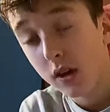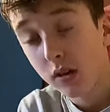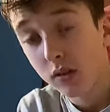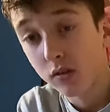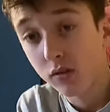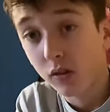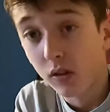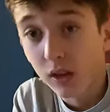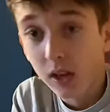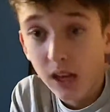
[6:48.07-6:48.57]

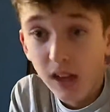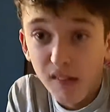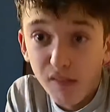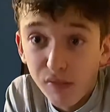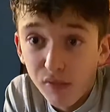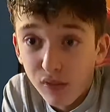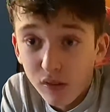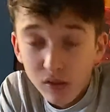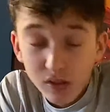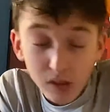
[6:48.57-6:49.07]
to
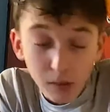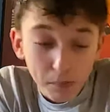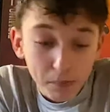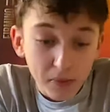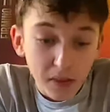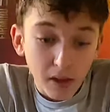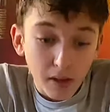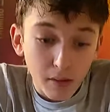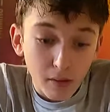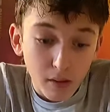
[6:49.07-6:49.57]
give
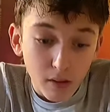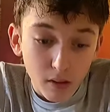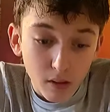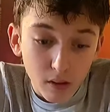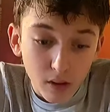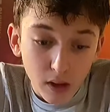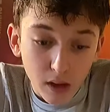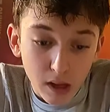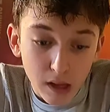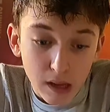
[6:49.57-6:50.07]
something
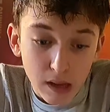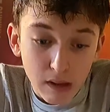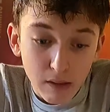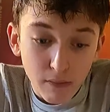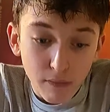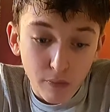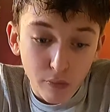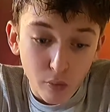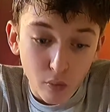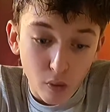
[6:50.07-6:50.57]
uh,
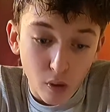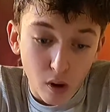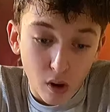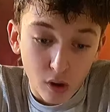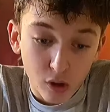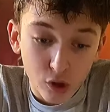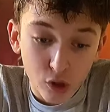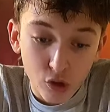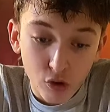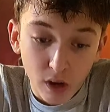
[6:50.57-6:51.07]
for our
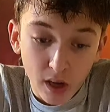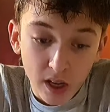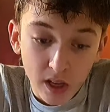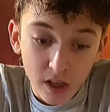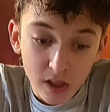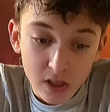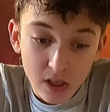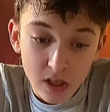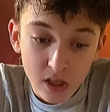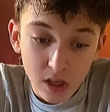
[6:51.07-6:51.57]

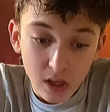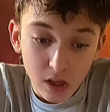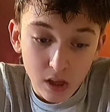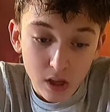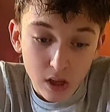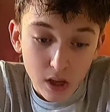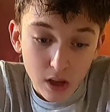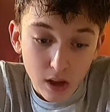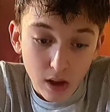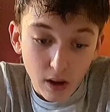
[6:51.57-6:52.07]
strikers to
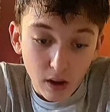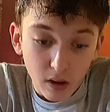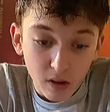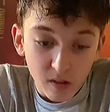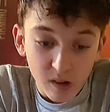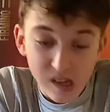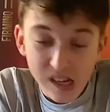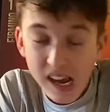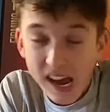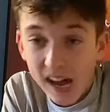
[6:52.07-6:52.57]
and our
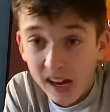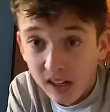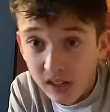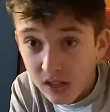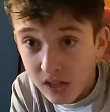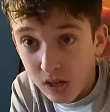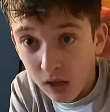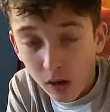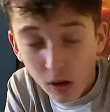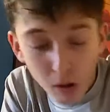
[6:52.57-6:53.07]
attackers
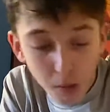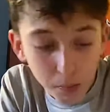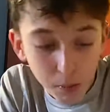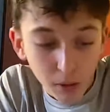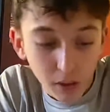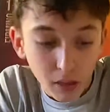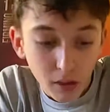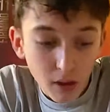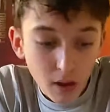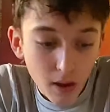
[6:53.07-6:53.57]
to cope with.